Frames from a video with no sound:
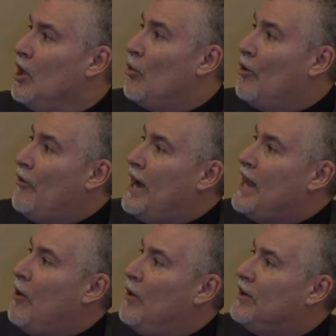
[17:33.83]
We're right
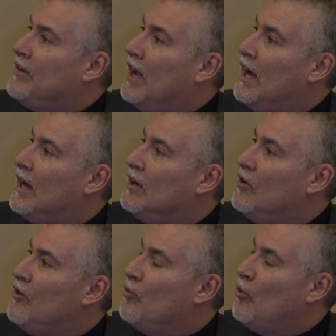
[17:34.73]
now at,
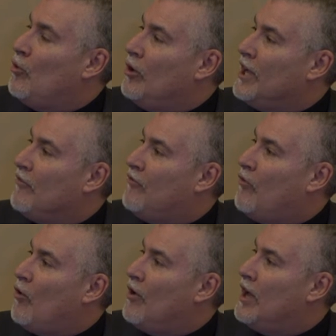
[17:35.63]
we're rolling out
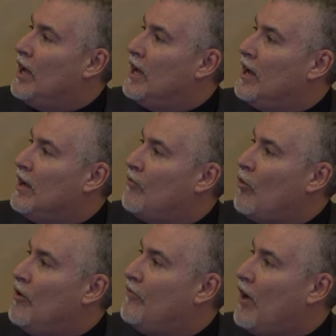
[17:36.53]
4
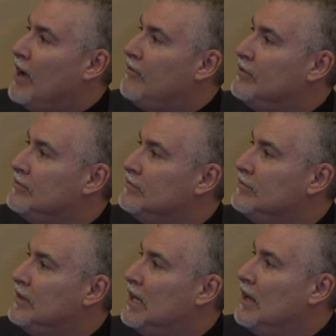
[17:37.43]
and 5
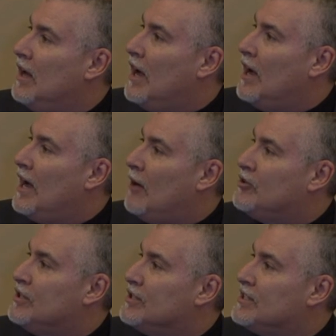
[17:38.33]
out
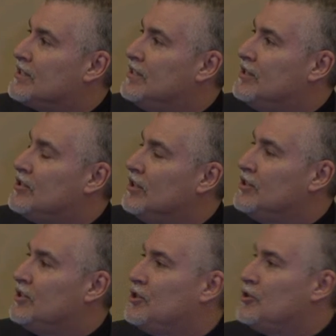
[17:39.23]
to 6 additional
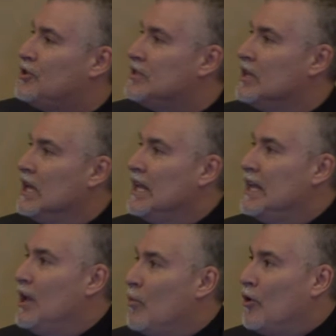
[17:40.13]
institutions.
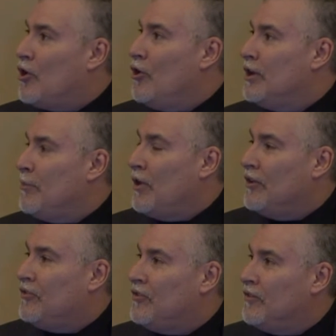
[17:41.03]
We're currently
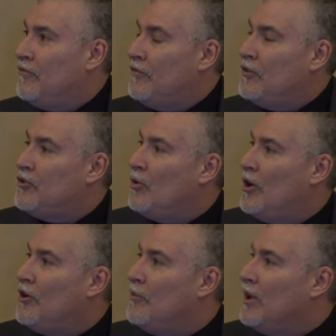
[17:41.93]
processing
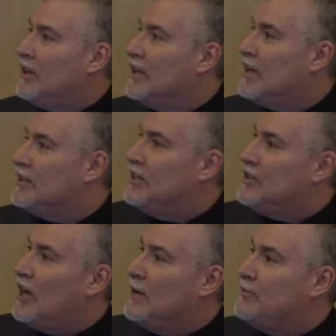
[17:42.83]
5,200 monthly custody
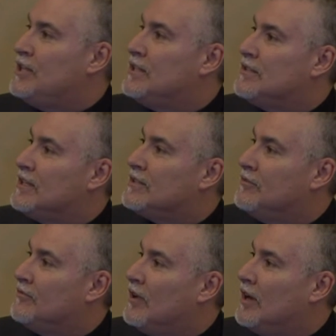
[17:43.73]
timesheets as
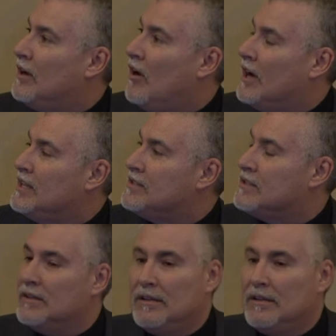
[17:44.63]
of August.